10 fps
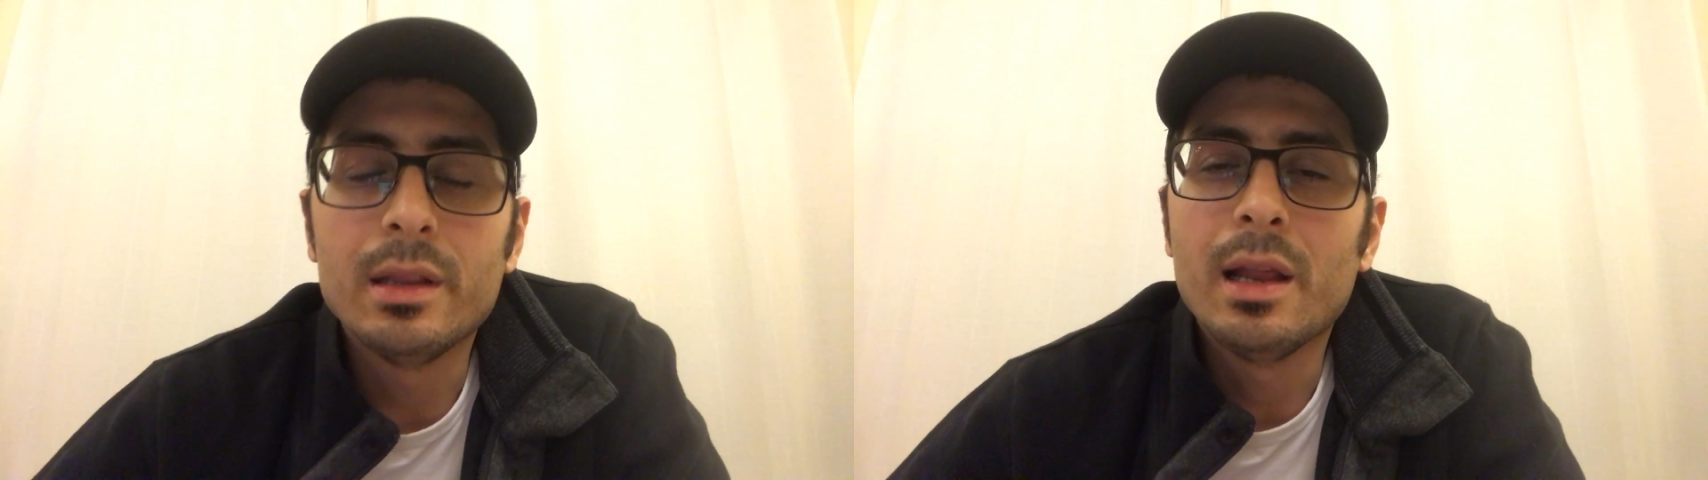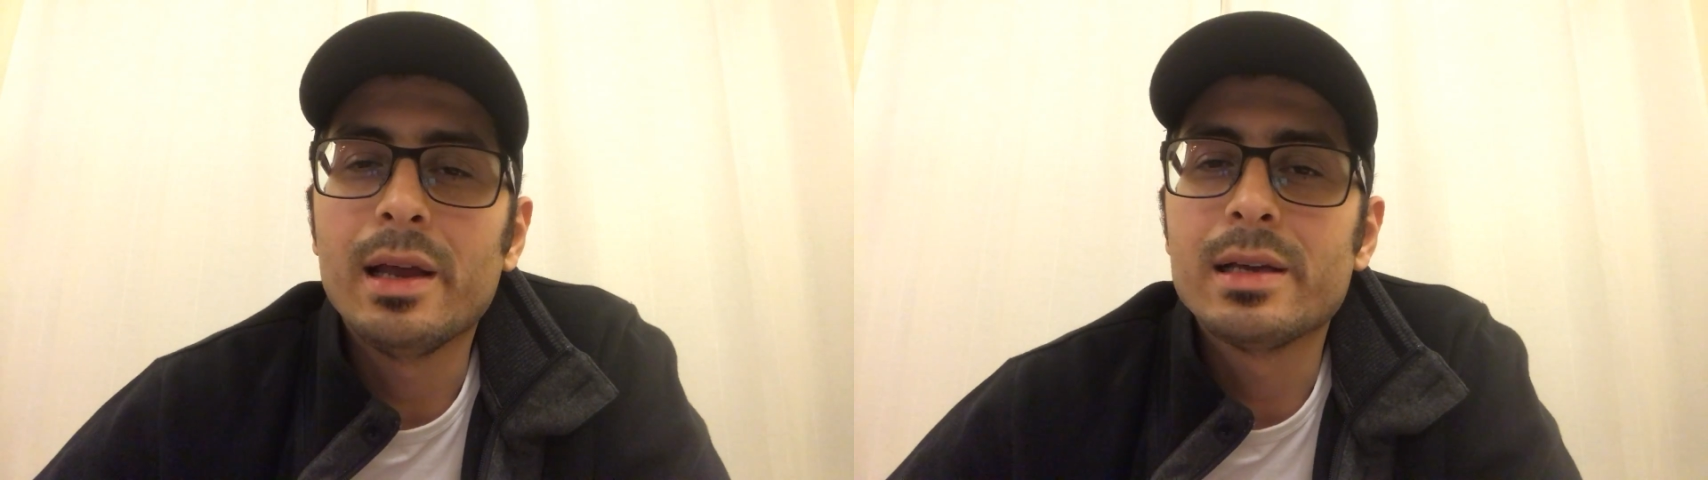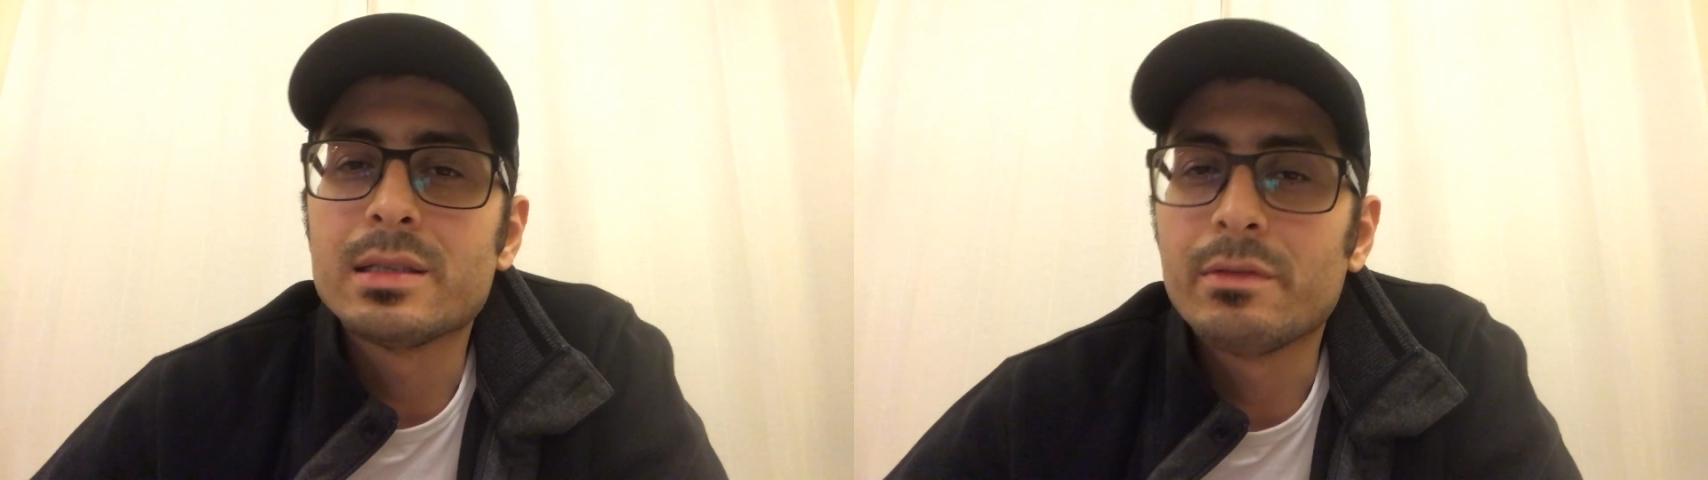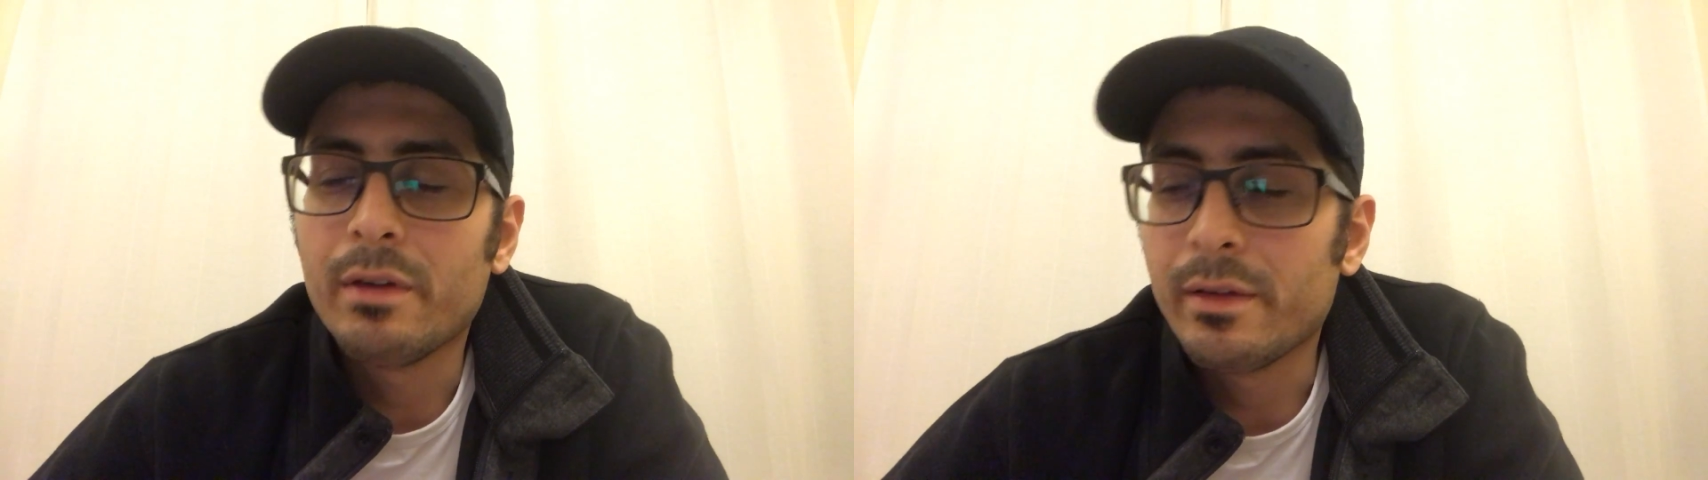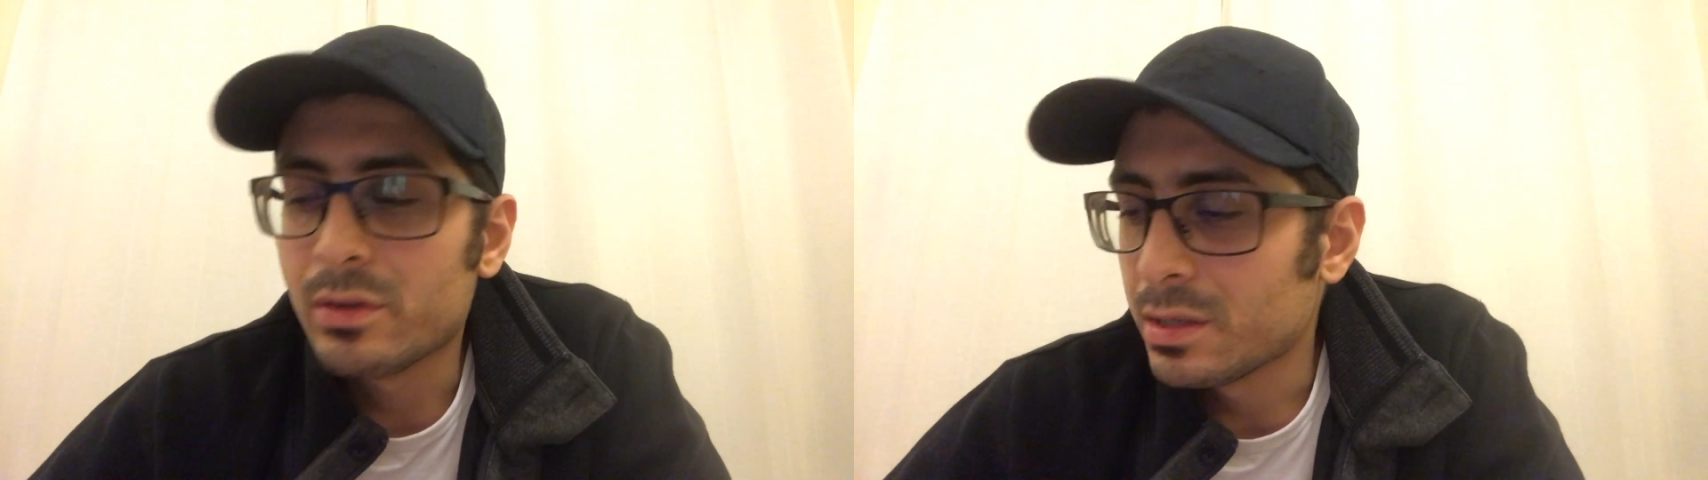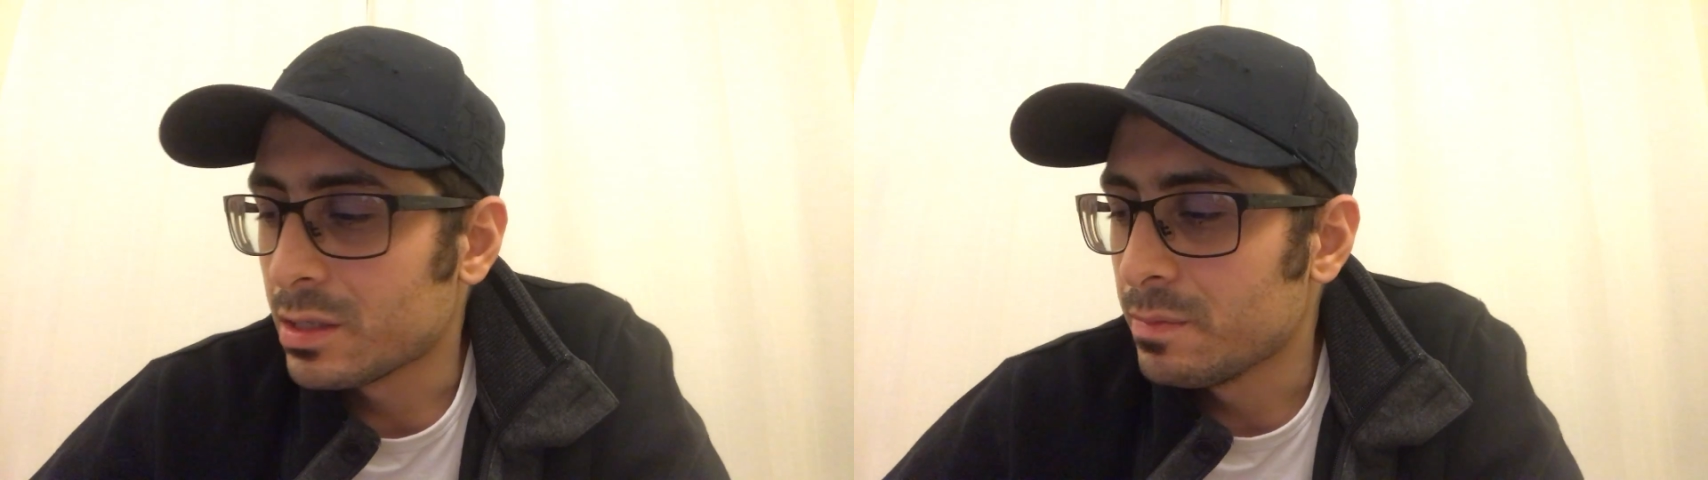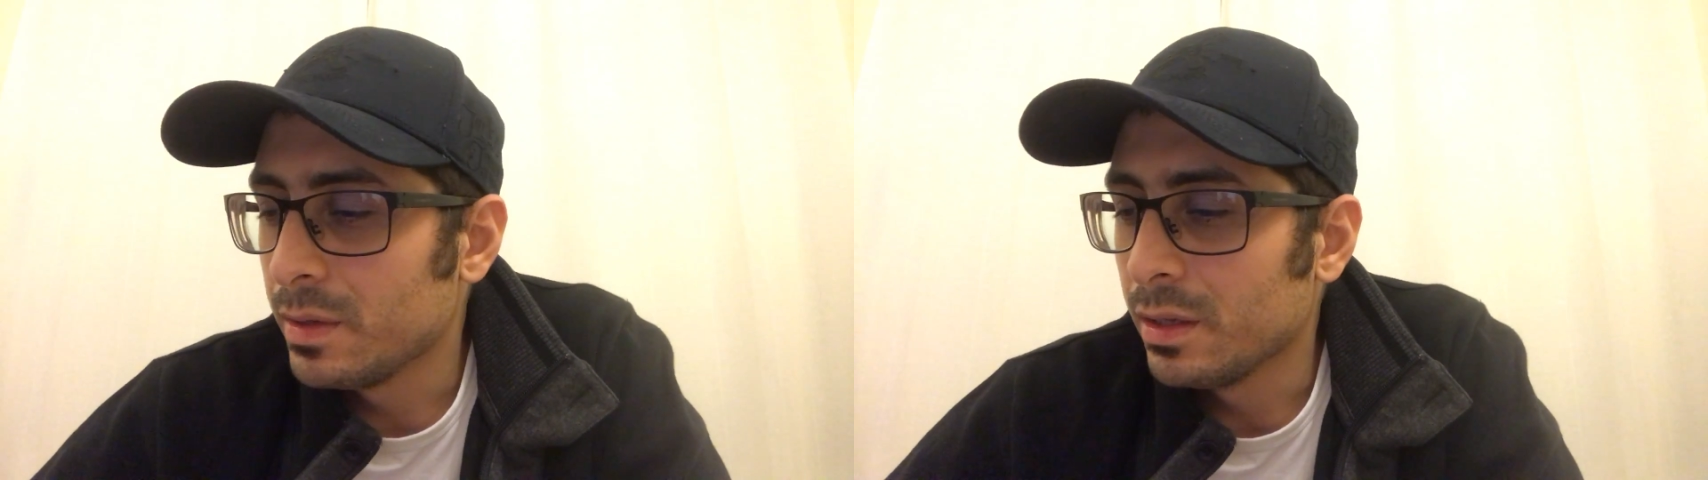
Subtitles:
in the last 5 to 6